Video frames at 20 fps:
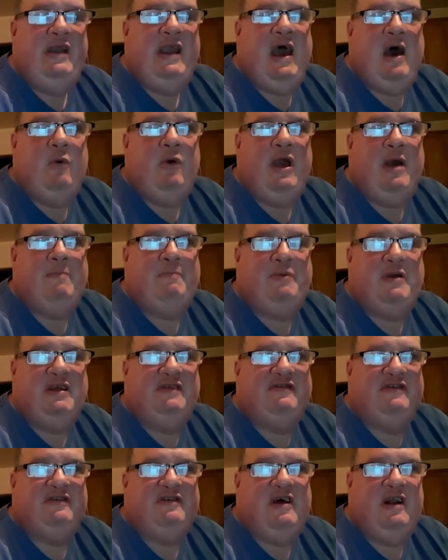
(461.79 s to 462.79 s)
Yeah, we had
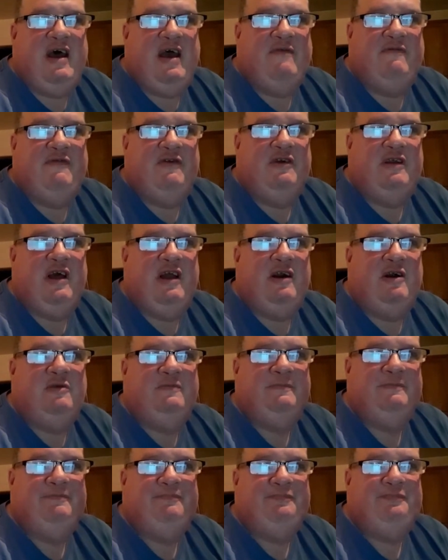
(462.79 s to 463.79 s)
pizza tonight for dinner.
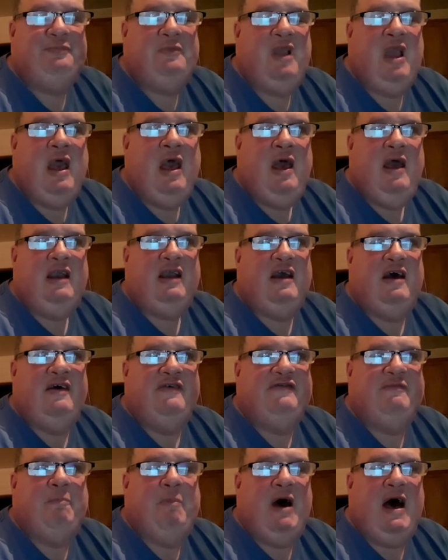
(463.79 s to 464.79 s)

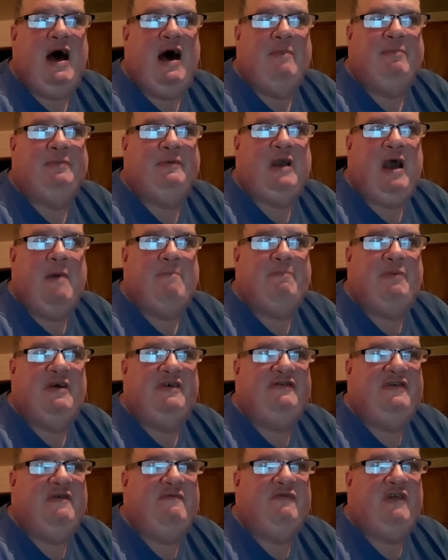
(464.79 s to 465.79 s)
Because Bob got
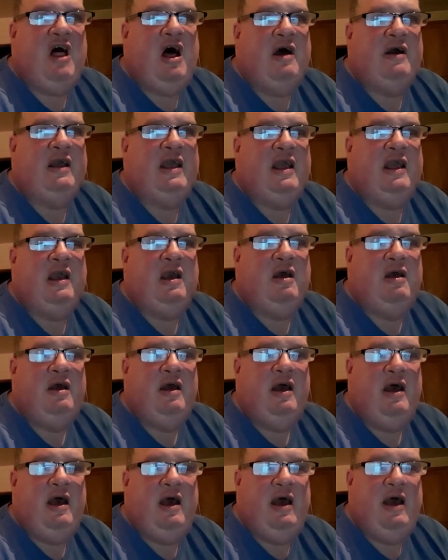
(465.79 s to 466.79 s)
busy vlogging,
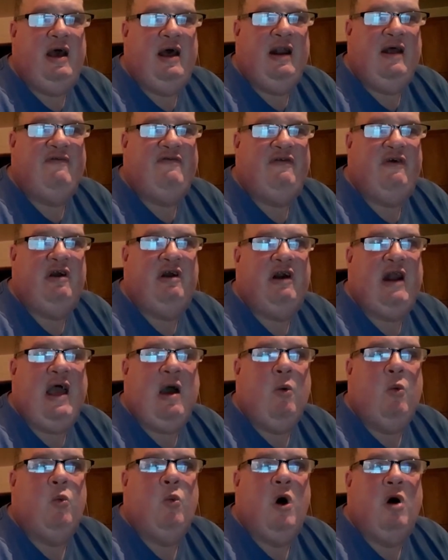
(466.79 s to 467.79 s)
and I figured
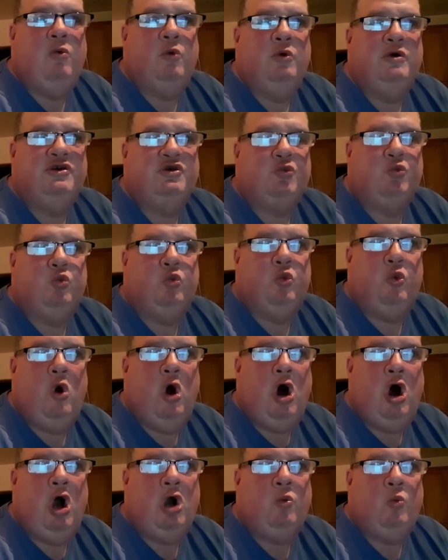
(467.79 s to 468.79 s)
out what was
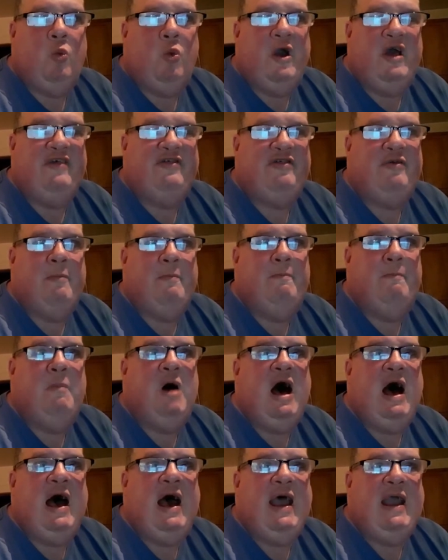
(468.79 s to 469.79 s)
wrong with
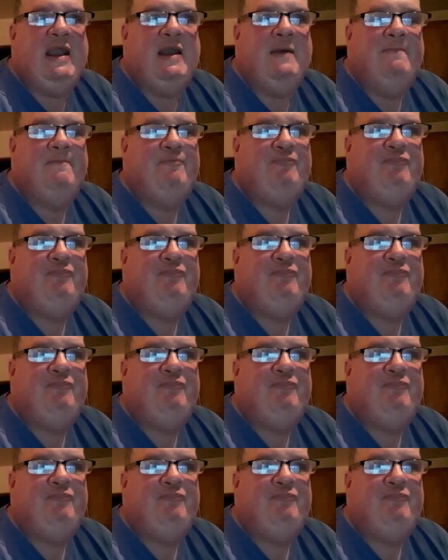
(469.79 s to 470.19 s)
my